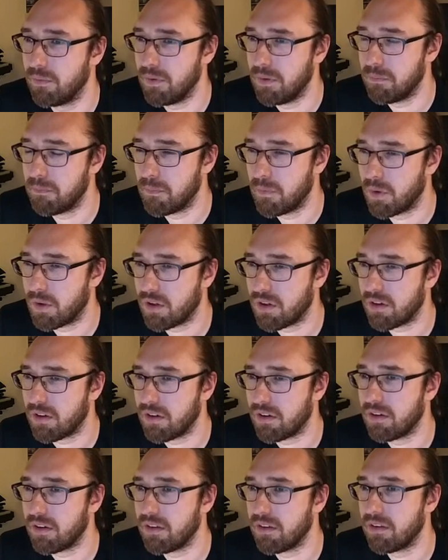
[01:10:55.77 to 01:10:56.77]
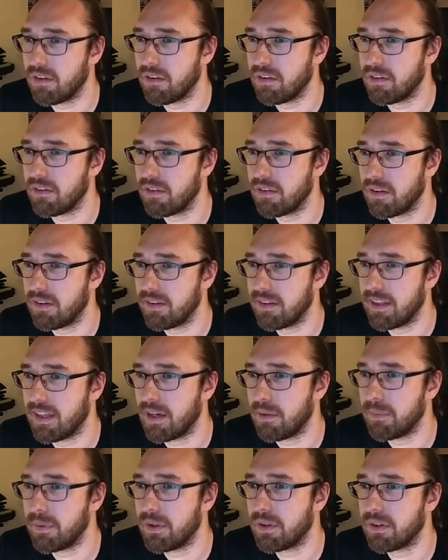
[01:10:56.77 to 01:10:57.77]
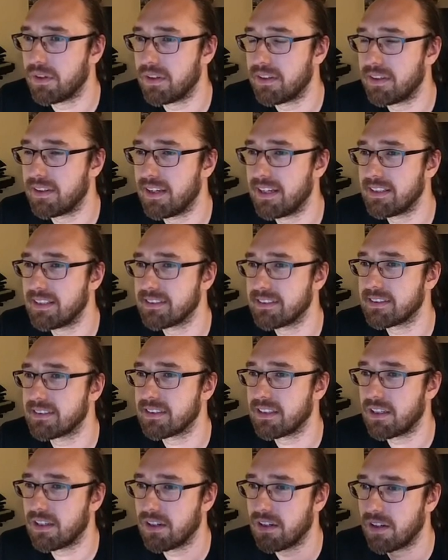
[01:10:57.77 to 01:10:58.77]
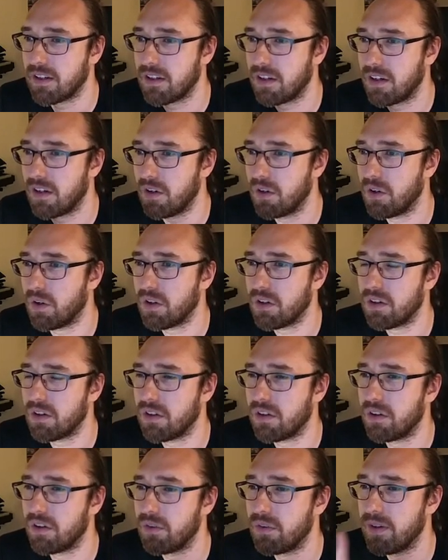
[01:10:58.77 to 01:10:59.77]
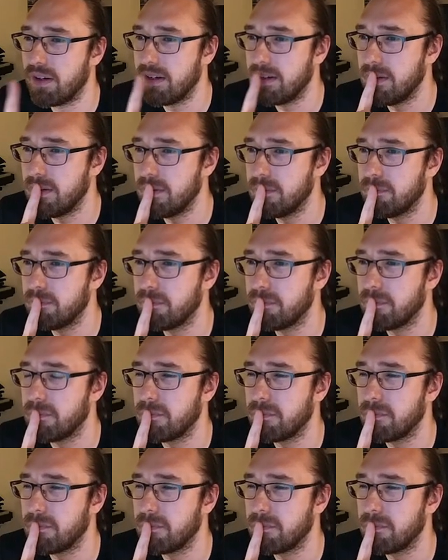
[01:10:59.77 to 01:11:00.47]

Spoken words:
we mock, yeah, we got a test clock already.